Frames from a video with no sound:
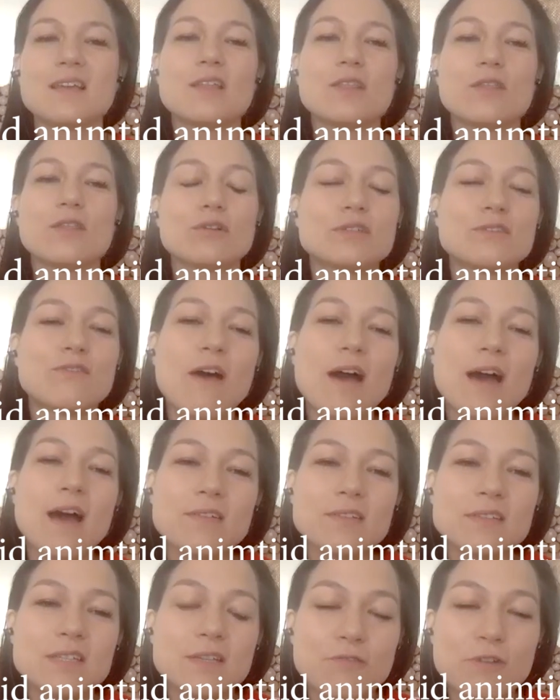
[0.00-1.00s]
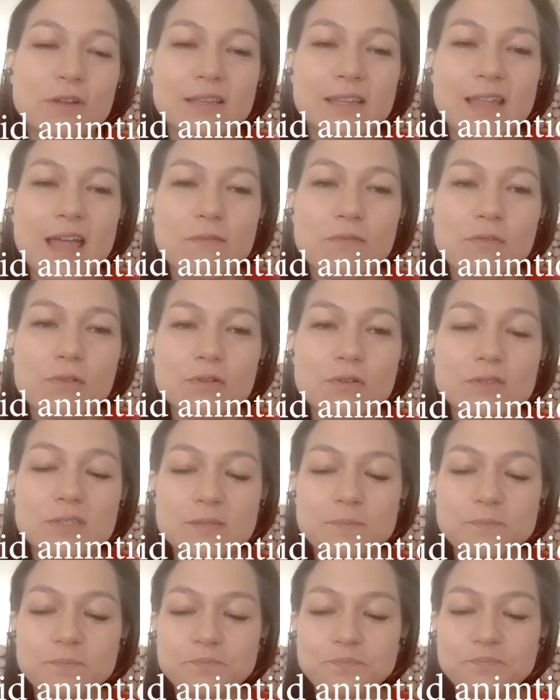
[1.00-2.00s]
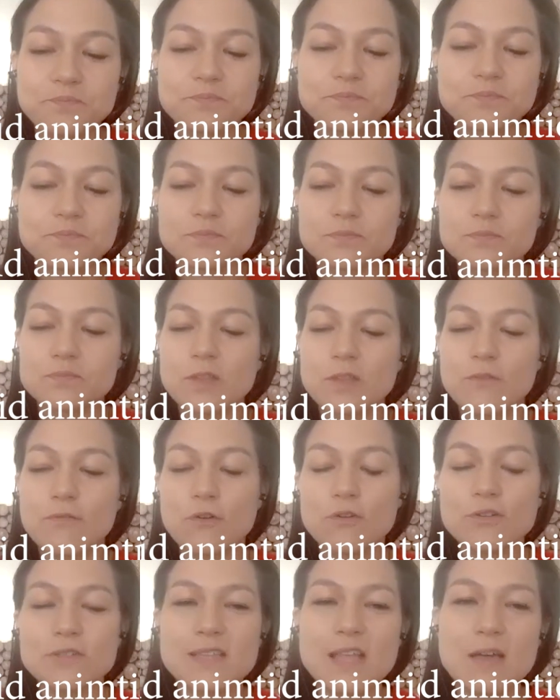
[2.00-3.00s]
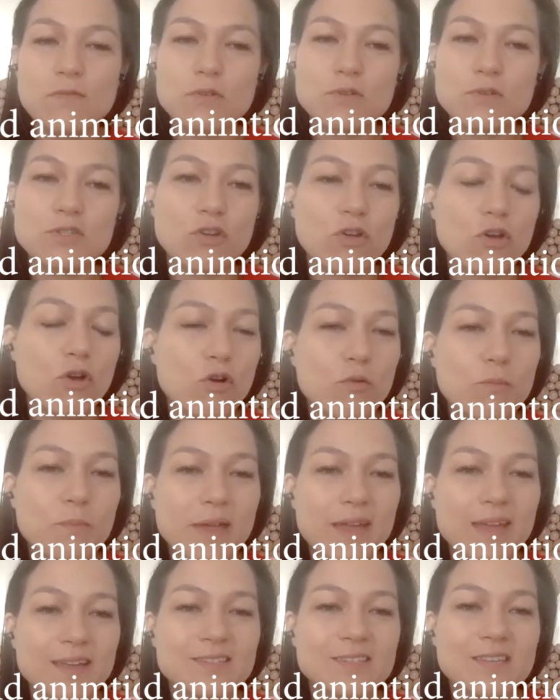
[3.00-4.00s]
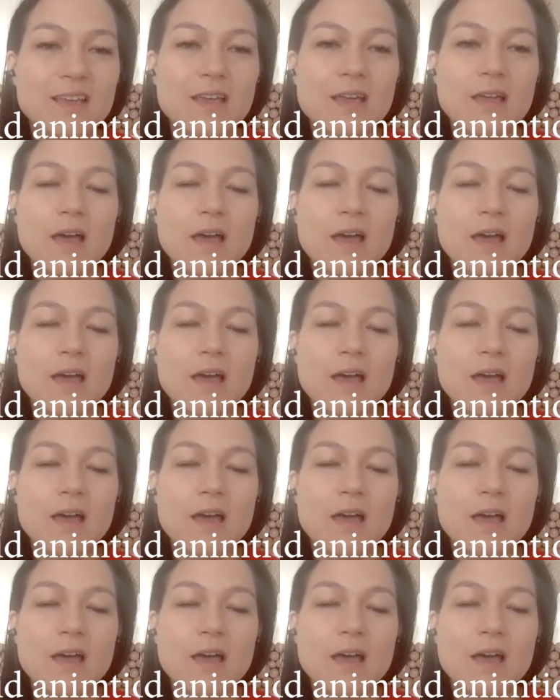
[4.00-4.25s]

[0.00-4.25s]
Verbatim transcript: there's five different levels. The first level is your home base,